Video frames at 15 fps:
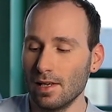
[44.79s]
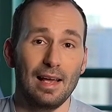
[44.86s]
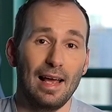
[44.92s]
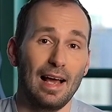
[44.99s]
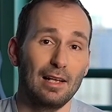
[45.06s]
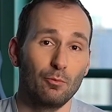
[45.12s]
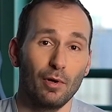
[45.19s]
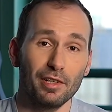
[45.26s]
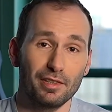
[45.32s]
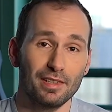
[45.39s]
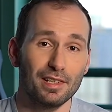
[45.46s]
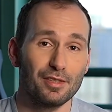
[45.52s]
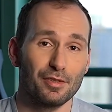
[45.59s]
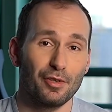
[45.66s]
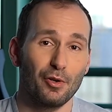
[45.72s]
And what you
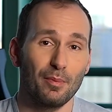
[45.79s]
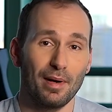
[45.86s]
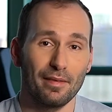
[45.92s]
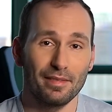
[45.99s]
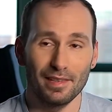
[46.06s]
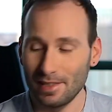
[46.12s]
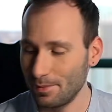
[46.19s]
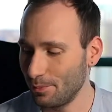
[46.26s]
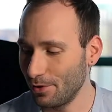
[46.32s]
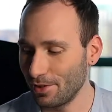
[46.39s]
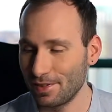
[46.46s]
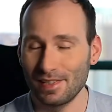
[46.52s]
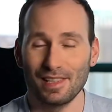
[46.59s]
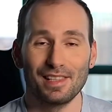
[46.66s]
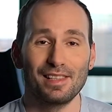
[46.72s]
need to know about these
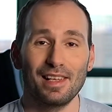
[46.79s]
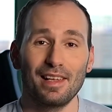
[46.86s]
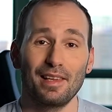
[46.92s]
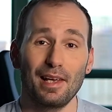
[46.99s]
books is that